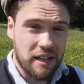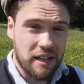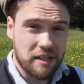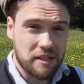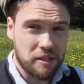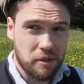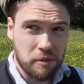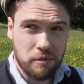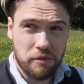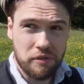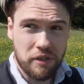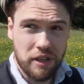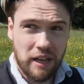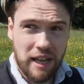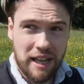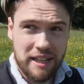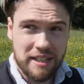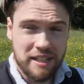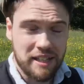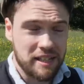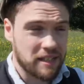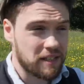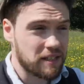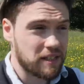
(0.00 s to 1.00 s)
So the
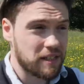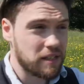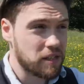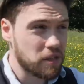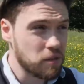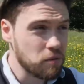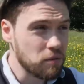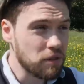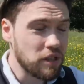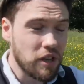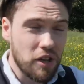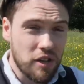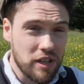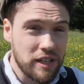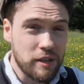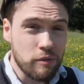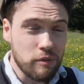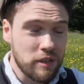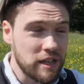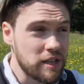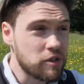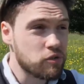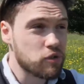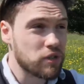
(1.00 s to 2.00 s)
letter, you
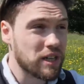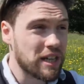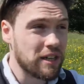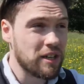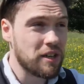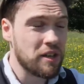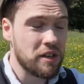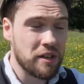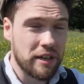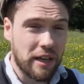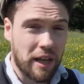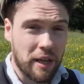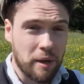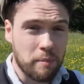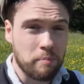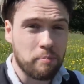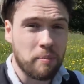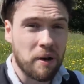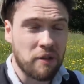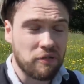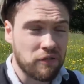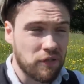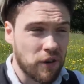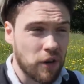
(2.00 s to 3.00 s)
literally learn, like,
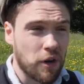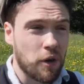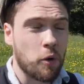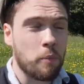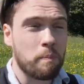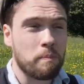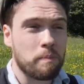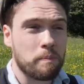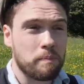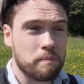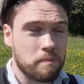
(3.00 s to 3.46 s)
buffalo,